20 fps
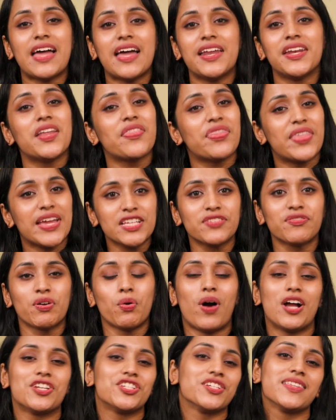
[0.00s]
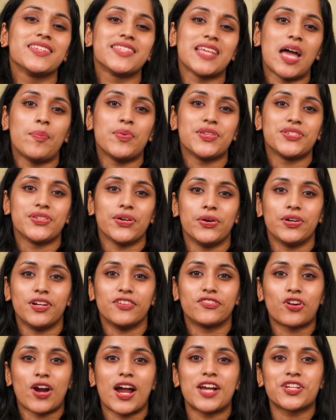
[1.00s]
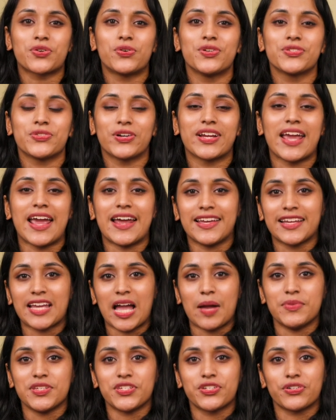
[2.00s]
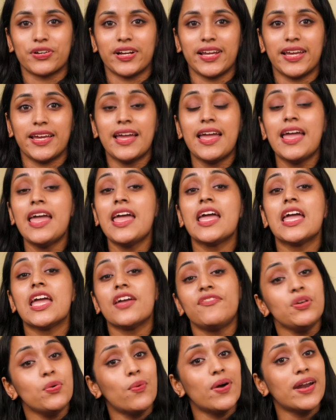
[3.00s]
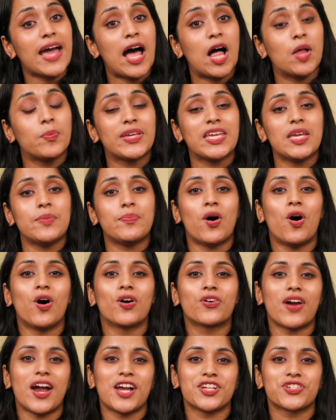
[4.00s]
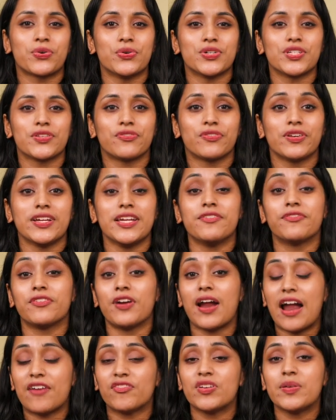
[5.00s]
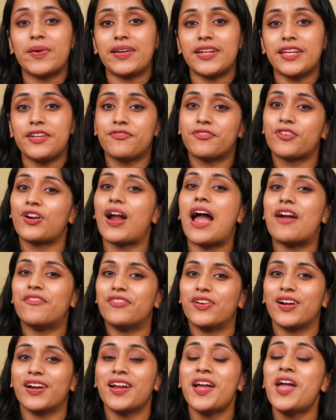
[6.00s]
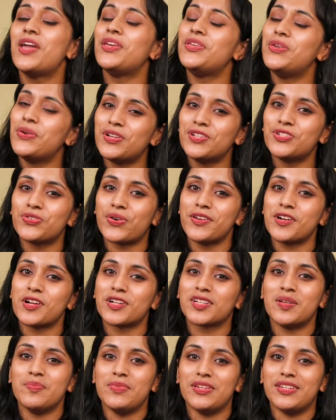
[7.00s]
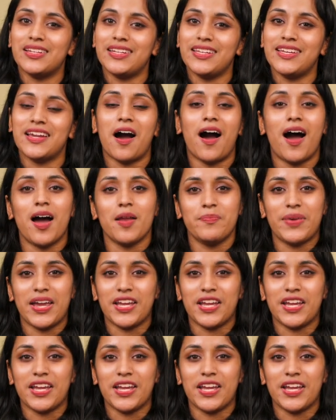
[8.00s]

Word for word: then, thanks for watching this episode of Crash Course Organic Chemistry. If you want to help keep all Crash Course free for everybody forever, you can join our community on